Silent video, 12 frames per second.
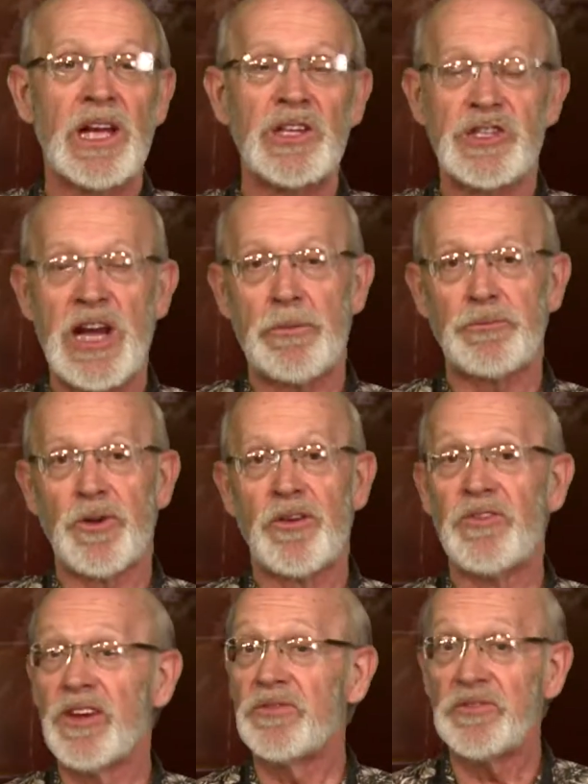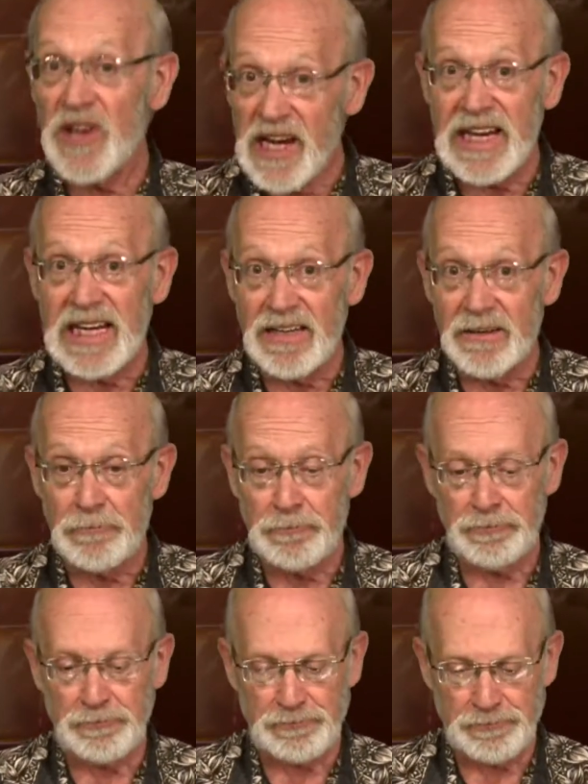chapter 15.
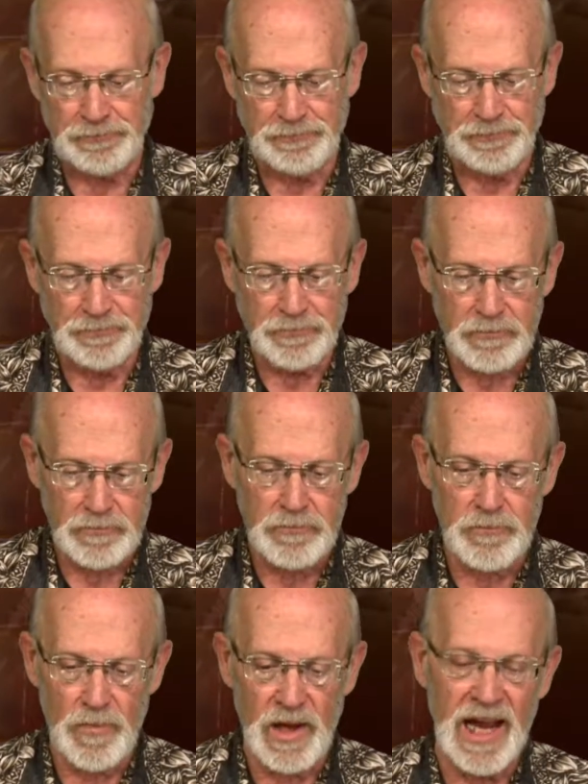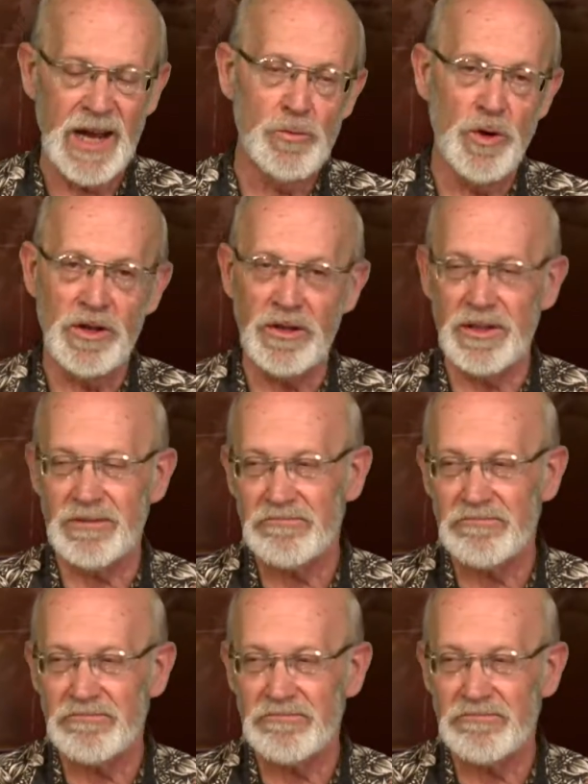And we'll